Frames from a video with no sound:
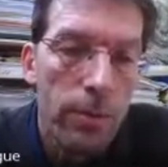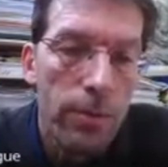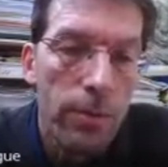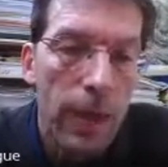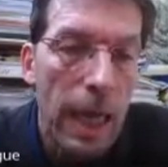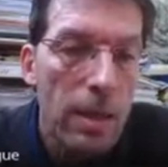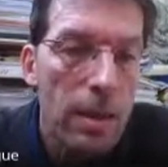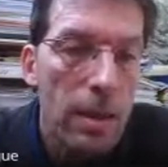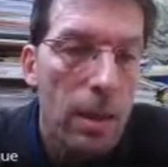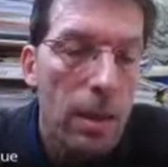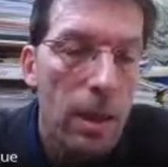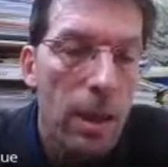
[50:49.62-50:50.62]

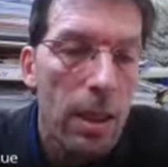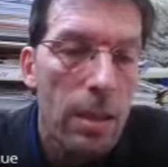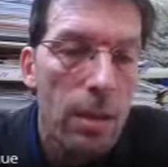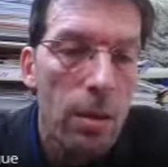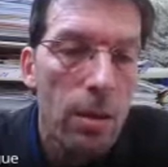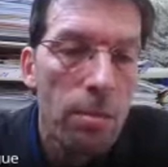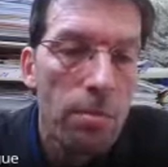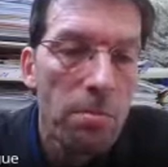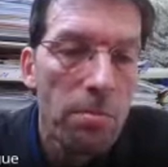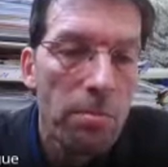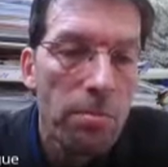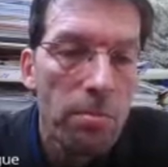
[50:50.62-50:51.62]
faced these
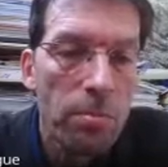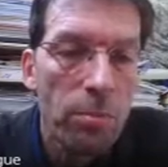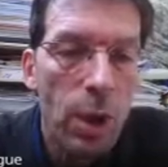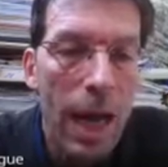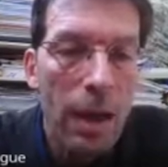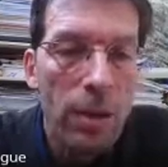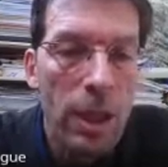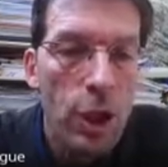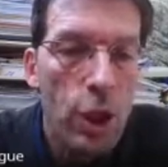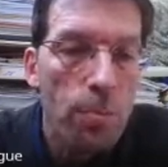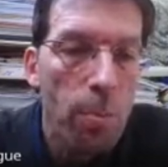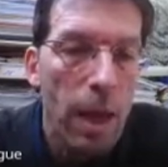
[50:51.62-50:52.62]

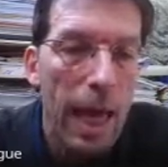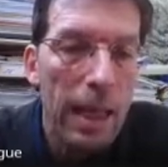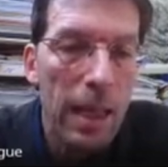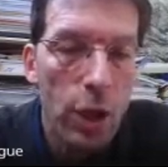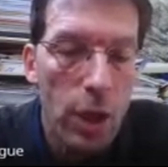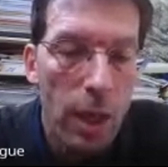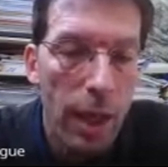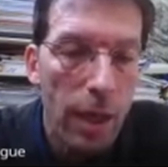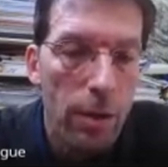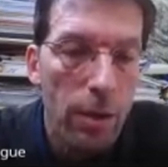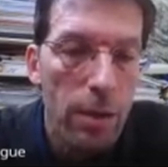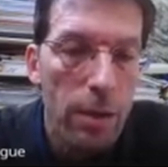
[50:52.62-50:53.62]
brownish, blackish
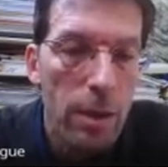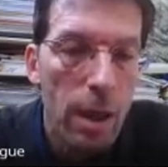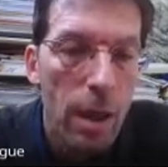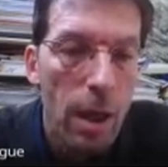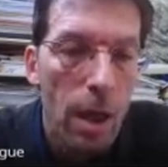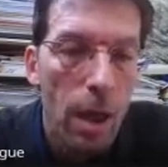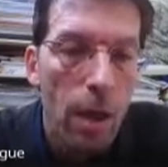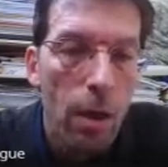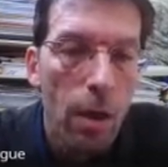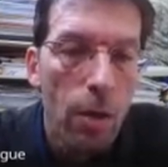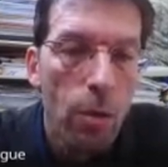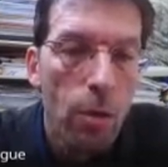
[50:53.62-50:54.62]
layers,
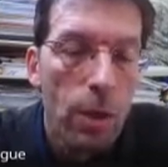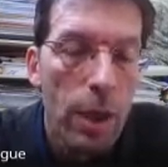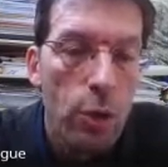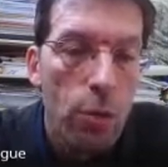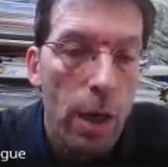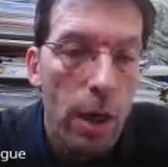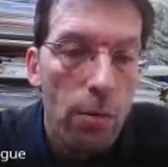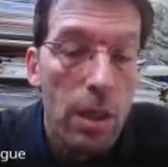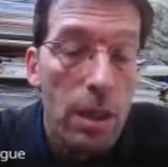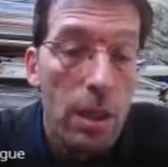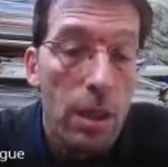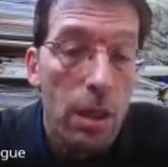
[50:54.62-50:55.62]
which were
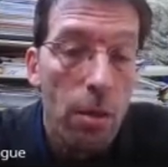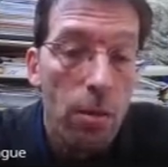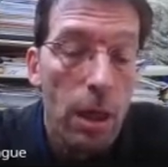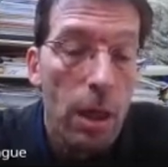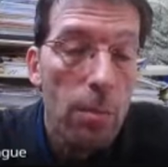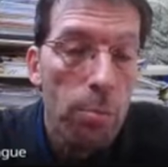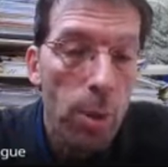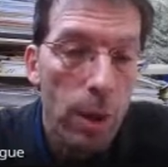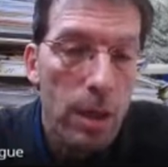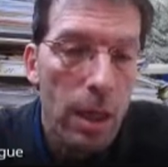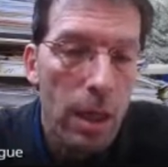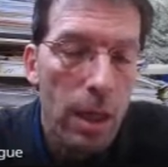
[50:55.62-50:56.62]
really
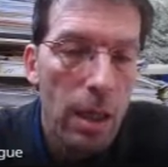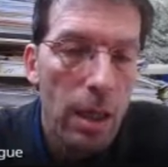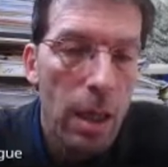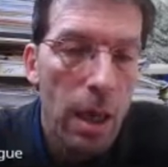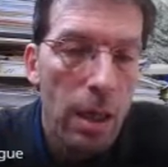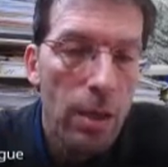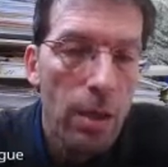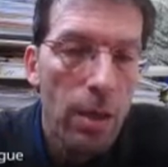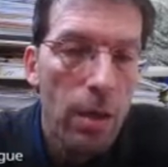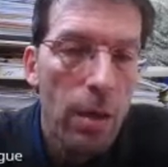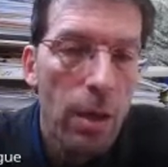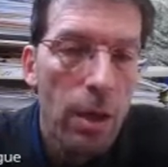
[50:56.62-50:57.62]
puzzling, and
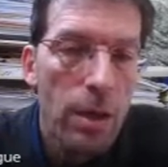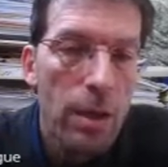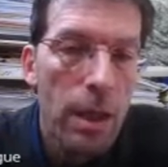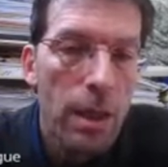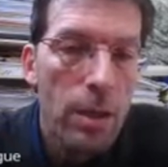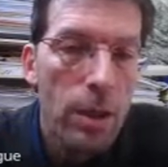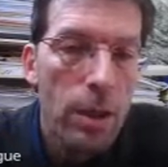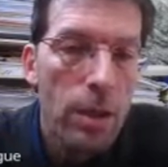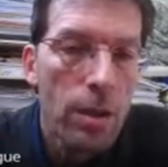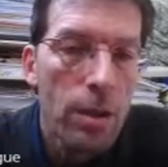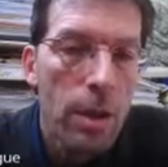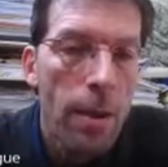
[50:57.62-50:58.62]
they
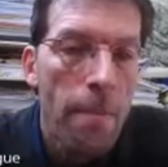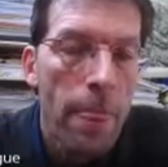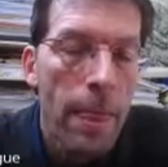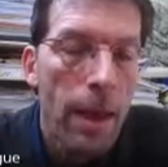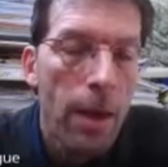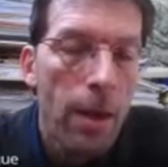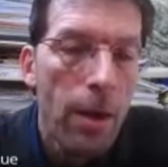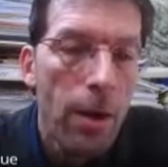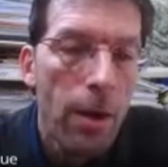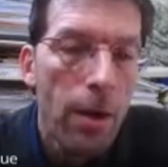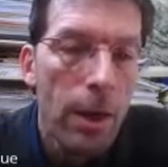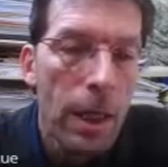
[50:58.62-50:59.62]
turned,
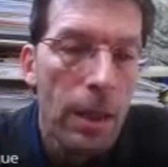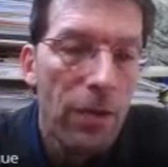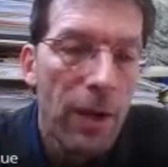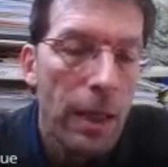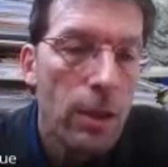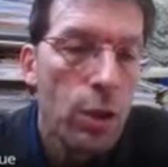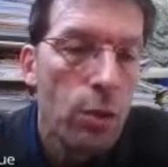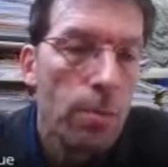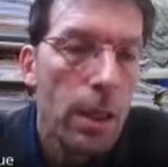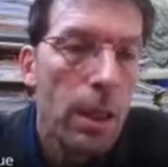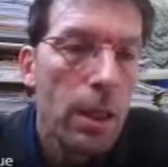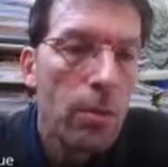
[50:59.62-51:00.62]
in fact, to
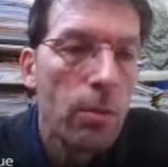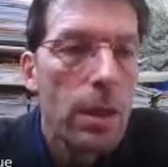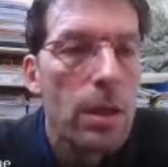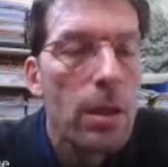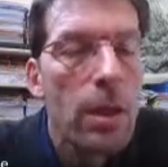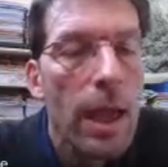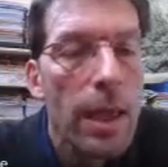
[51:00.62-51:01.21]
be, with the